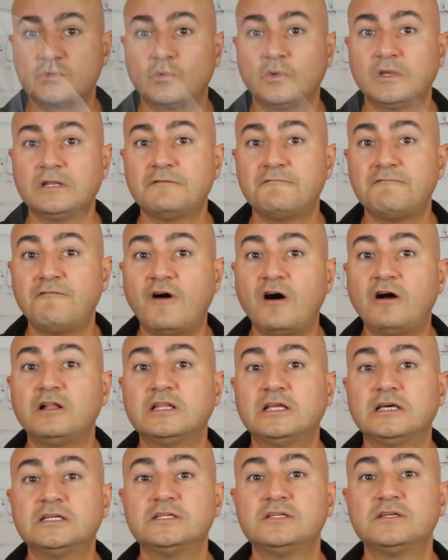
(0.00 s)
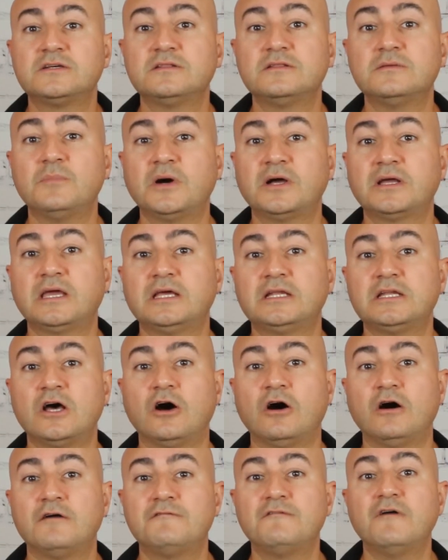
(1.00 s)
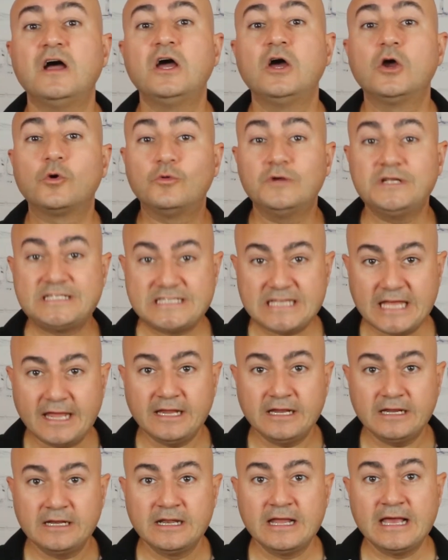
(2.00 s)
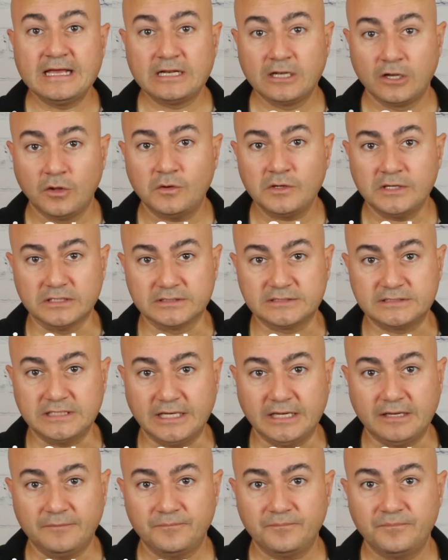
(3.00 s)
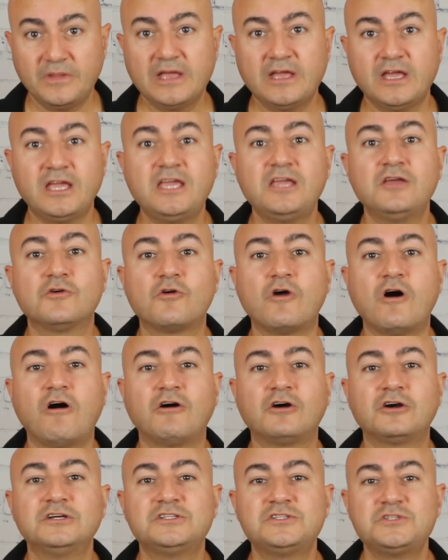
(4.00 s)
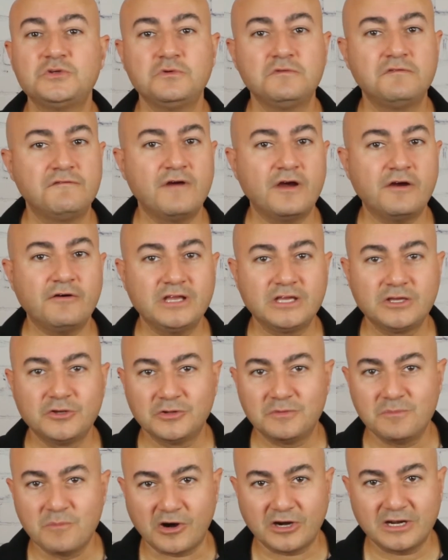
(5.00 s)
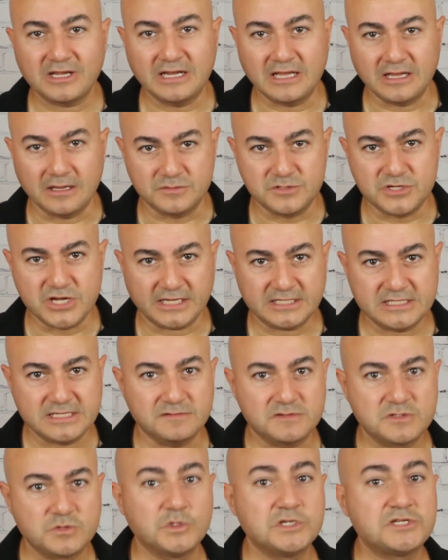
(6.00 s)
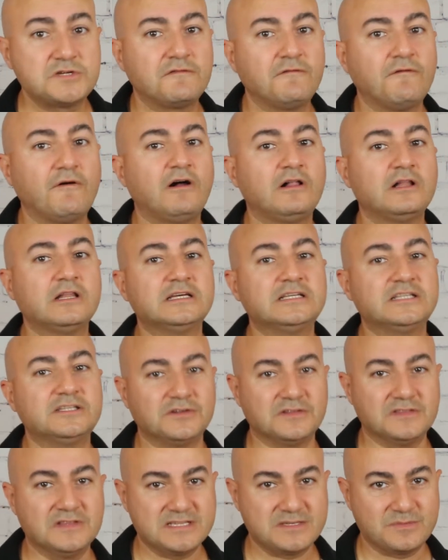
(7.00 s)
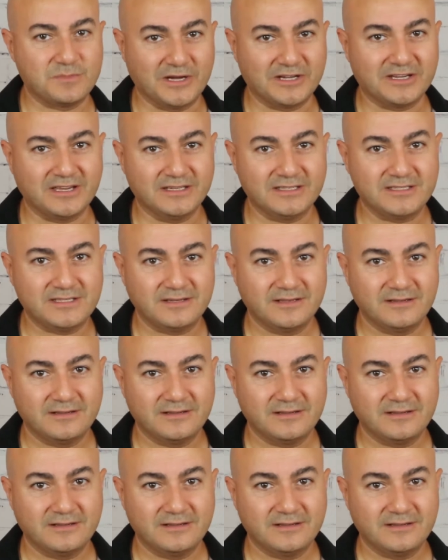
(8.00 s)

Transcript: will fall under the bucket of retain and loyalty. Here are 2 very good marketing objectives which fall under this bucket.